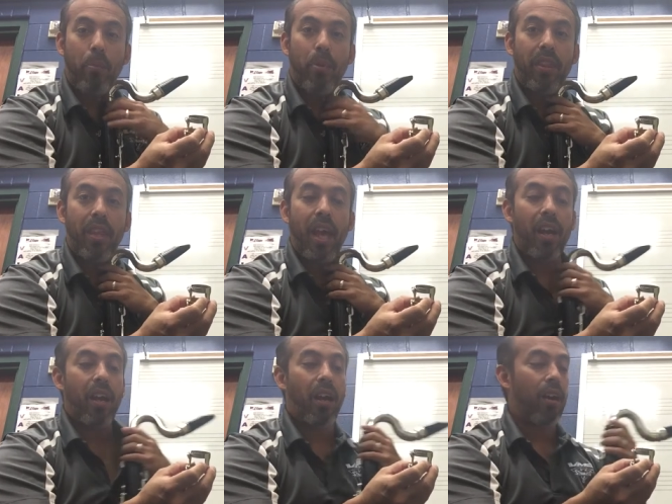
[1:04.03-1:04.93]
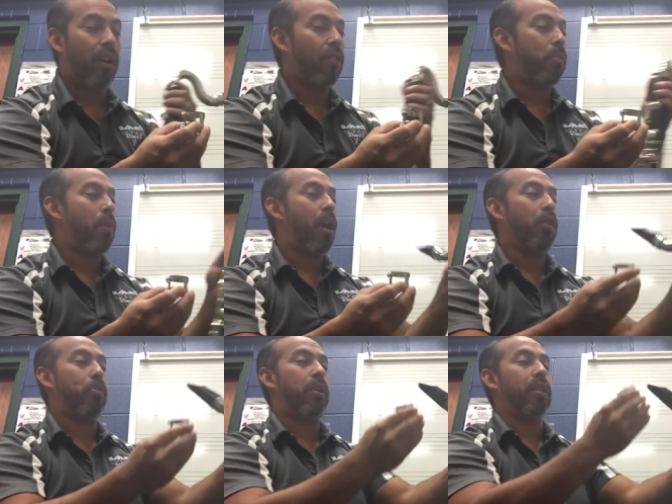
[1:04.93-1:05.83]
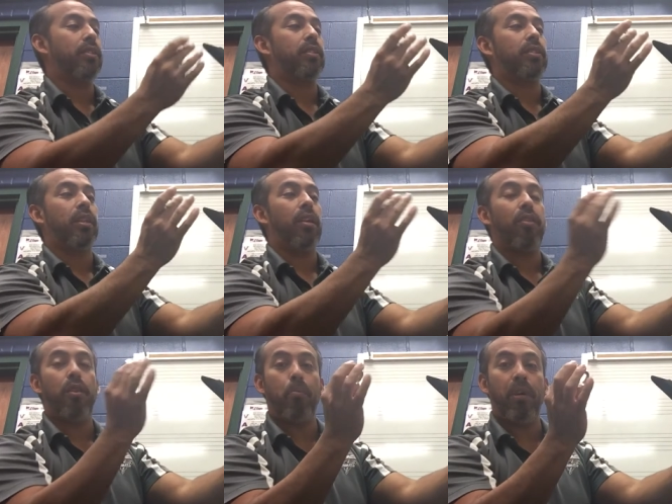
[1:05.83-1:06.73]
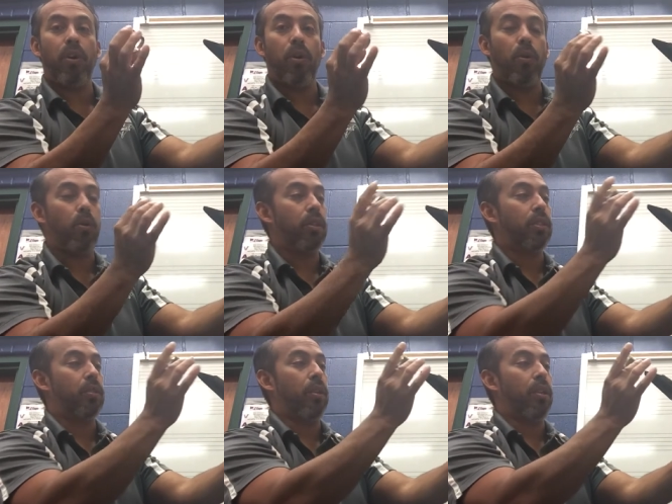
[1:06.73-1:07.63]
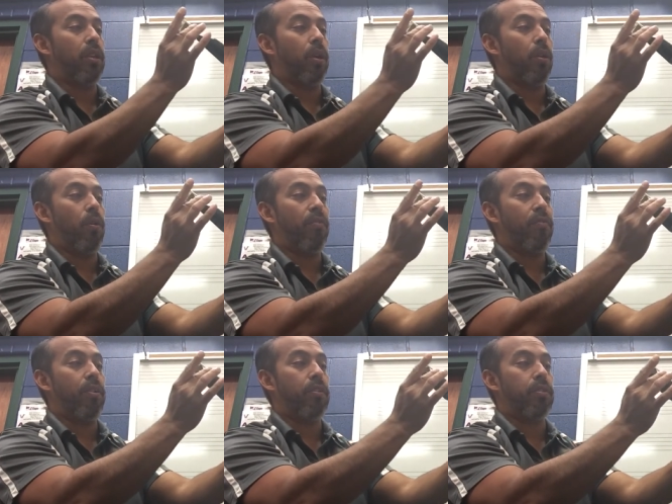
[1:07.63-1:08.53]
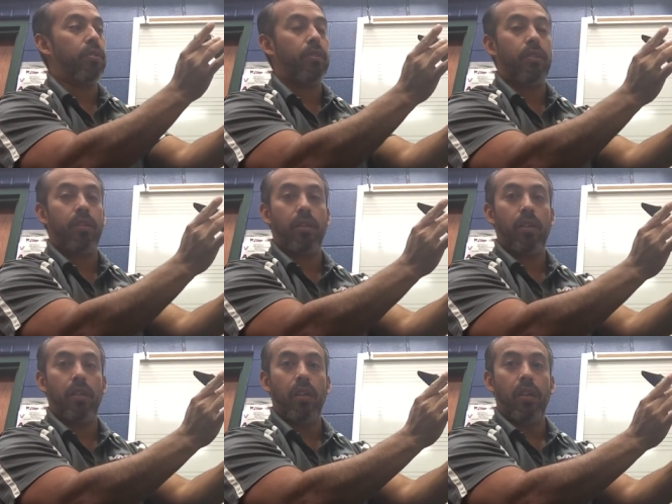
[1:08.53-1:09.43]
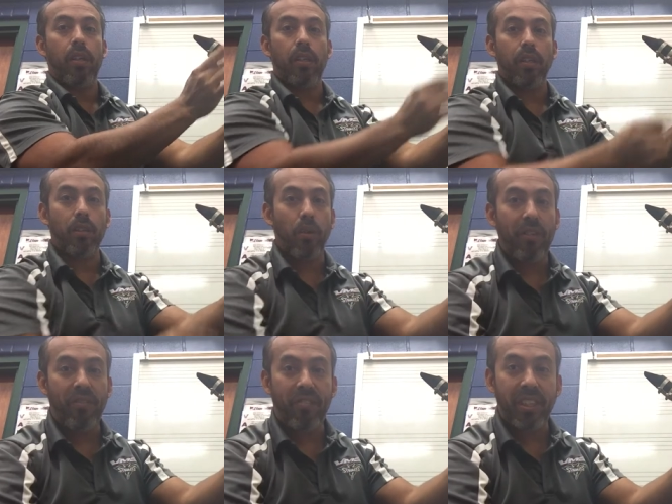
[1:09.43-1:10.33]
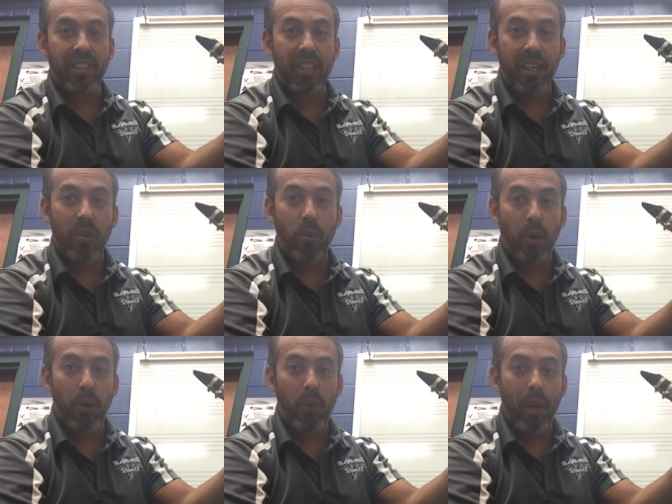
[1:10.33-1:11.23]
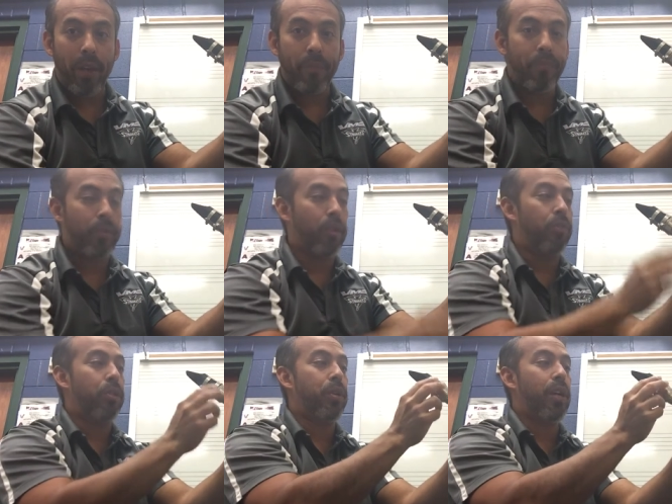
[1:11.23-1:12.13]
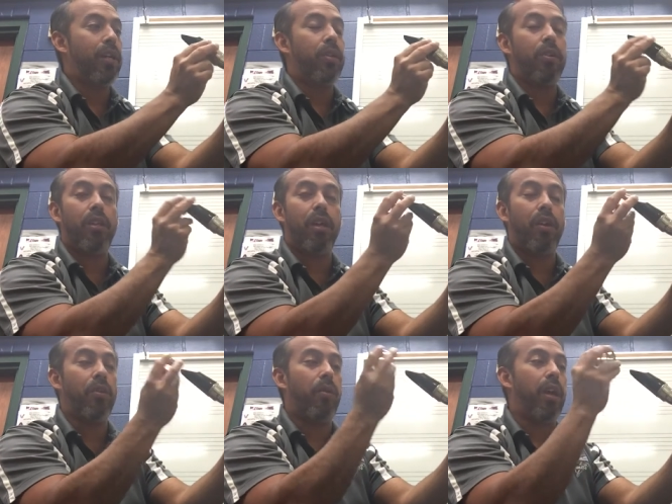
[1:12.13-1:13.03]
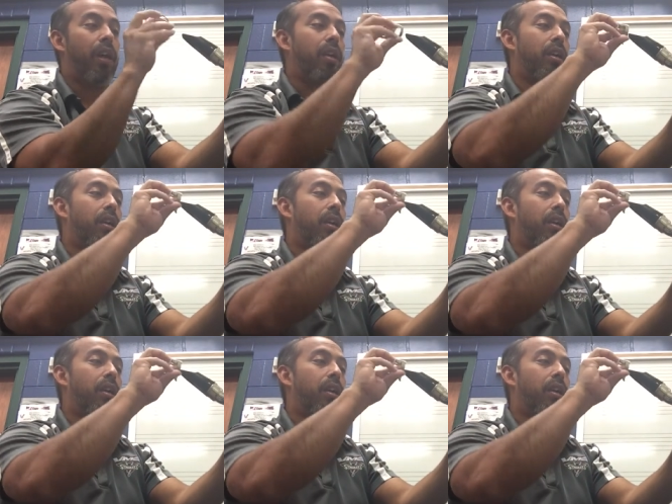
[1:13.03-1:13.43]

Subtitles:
put that on the mouthpiece, the big hole is going to go first. This only fits in one way. So if you try to do it the other way,